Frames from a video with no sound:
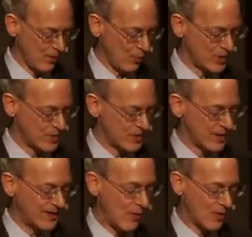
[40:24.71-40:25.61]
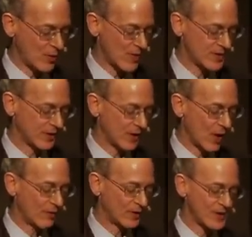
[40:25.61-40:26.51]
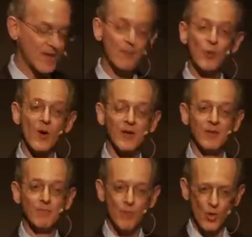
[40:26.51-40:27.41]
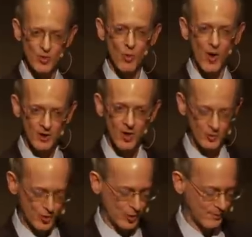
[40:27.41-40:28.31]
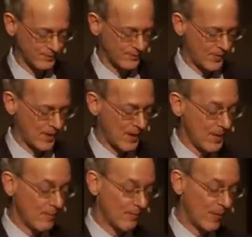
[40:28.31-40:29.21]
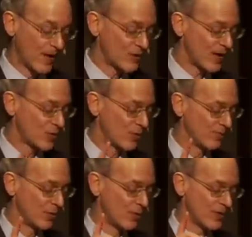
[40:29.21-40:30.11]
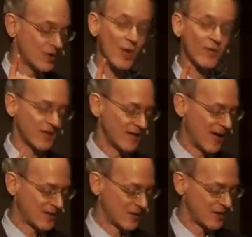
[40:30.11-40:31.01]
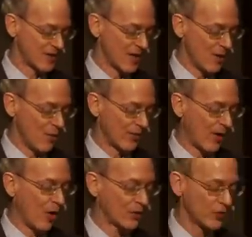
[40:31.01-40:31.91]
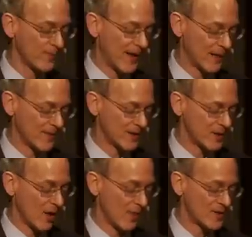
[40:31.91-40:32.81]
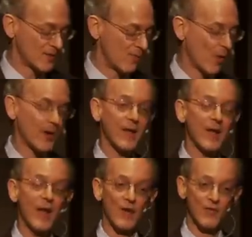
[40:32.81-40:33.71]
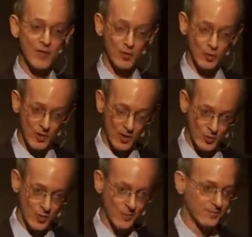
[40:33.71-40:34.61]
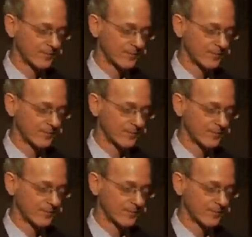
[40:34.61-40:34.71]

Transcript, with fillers: which is characteristic of contemporary bourgeois culture. But I tried to imbue the Soviet dances with the wholesome elements of sport and physical culture.